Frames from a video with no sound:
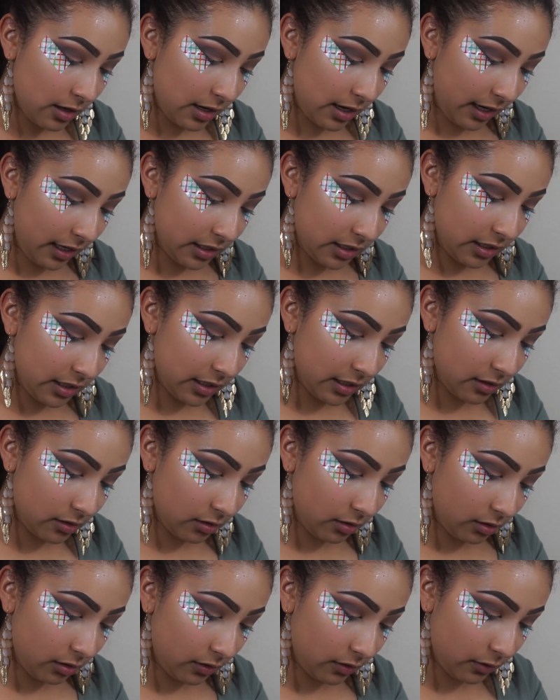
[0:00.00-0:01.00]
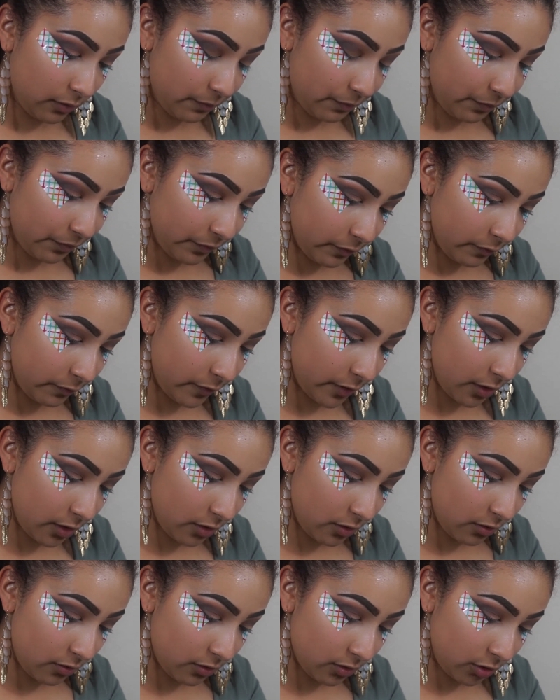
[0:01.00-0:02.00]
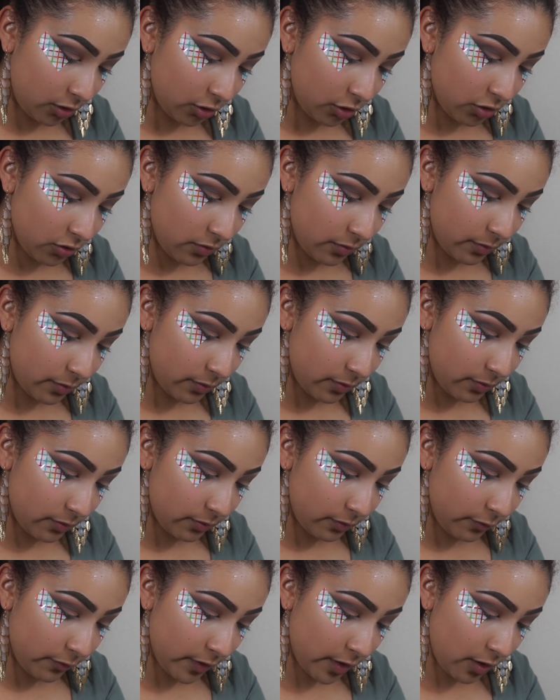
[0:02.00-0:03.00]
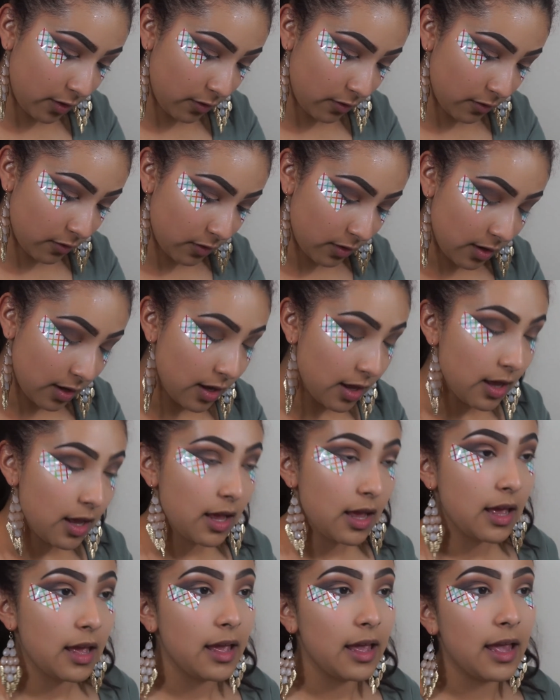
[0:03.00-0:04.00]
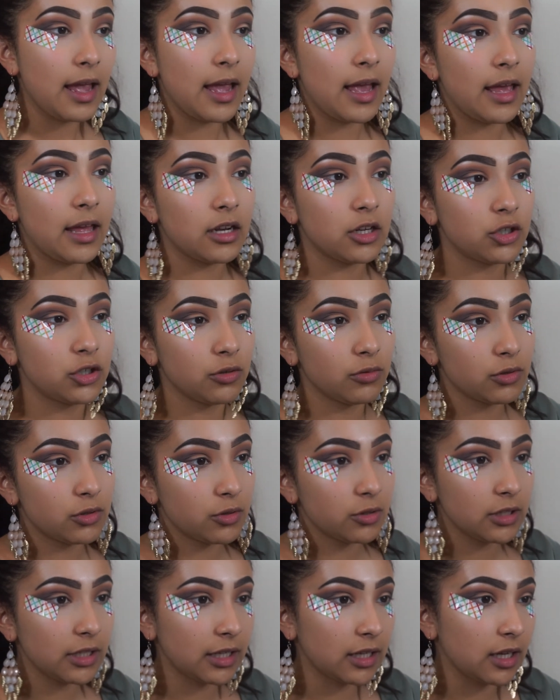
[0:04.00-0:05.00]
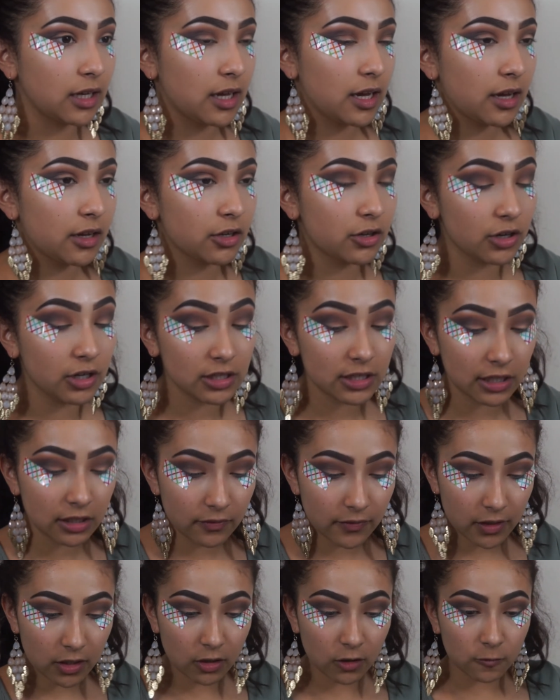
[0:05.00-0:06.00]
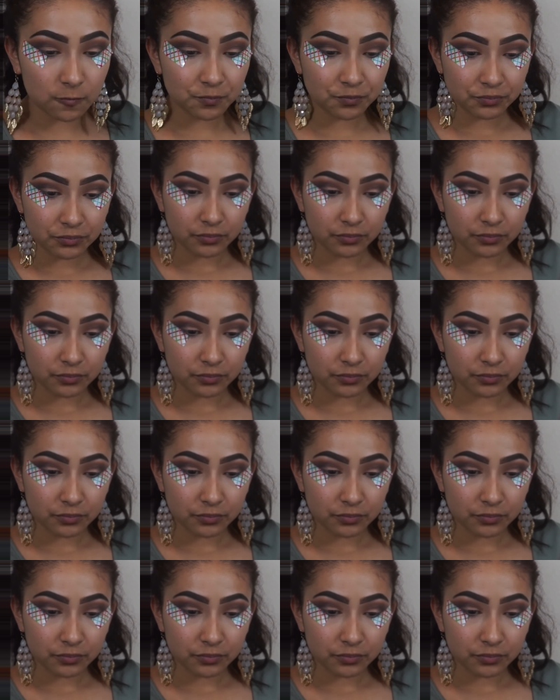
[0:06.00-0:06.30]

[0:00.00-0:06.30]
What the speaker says: I seen it on a video, a YouTube video, and she was doing like a cut crease kind of video.